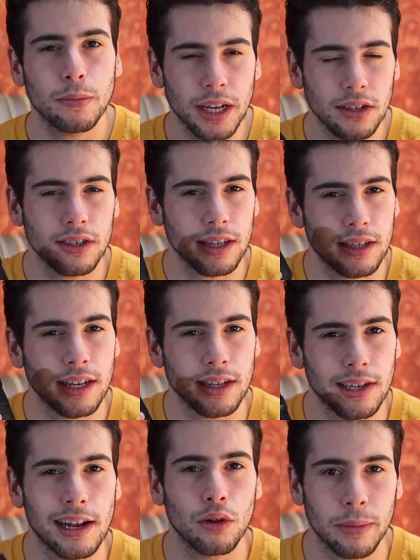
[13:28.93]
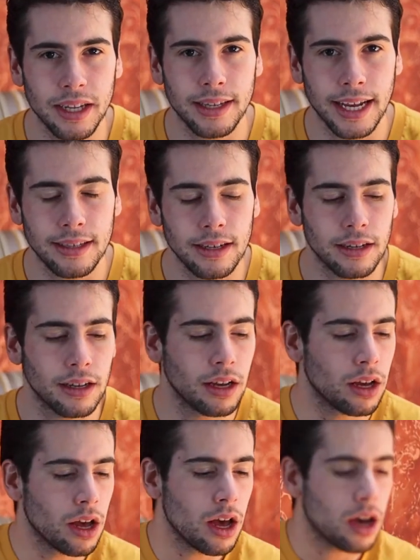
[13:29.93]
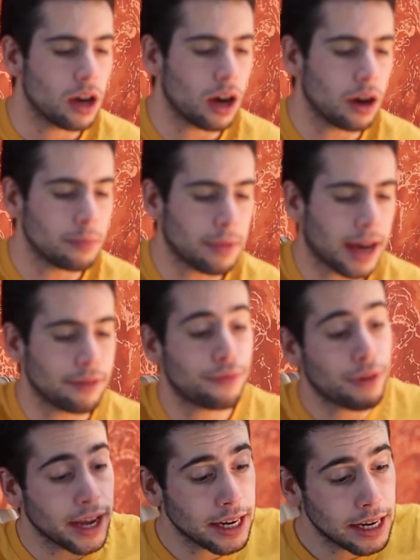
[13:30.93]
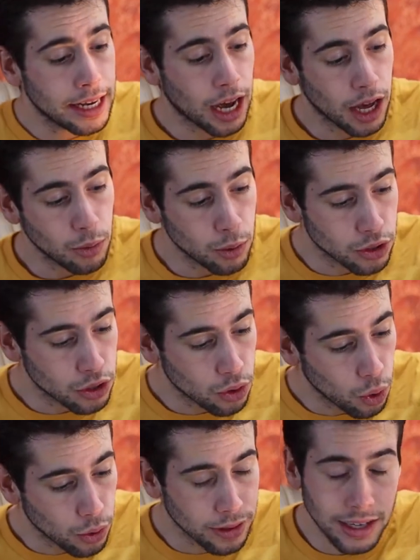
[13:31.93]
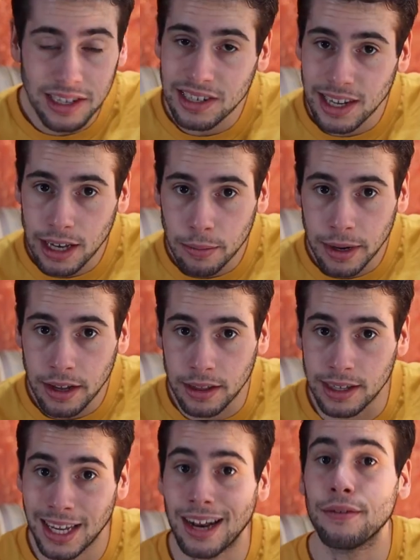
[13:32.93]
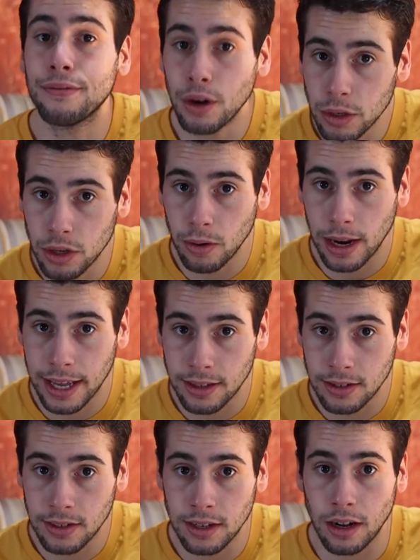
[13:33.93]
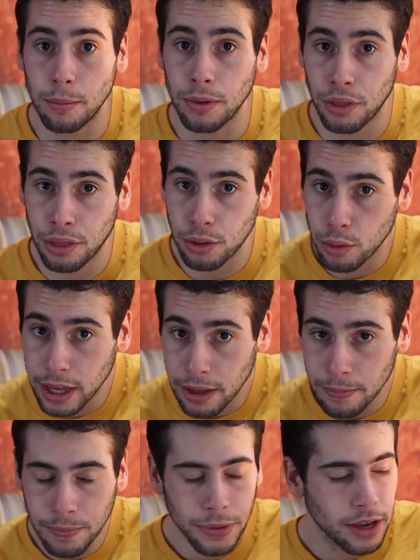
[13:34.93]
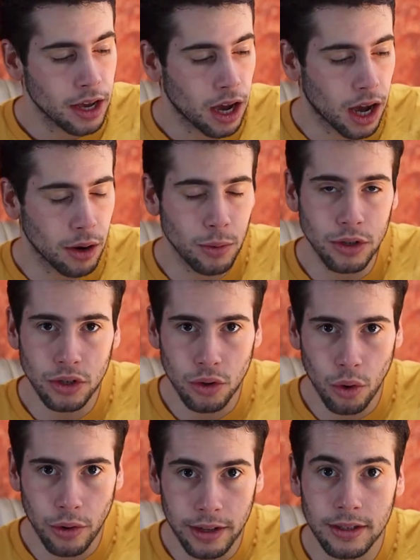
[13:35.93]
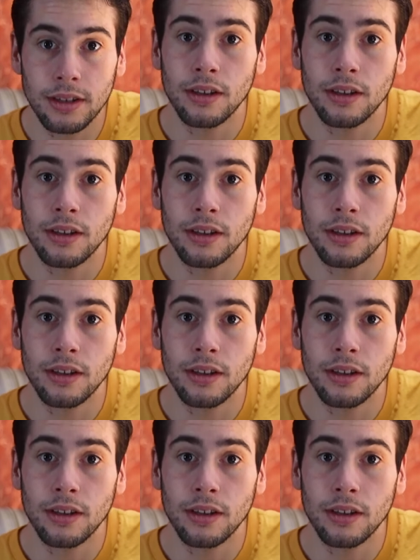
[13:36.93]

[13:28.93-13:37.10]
because this thing is a little bit dated. And finally, I would score the Sigma, the telephoto lens, number 3. I would score it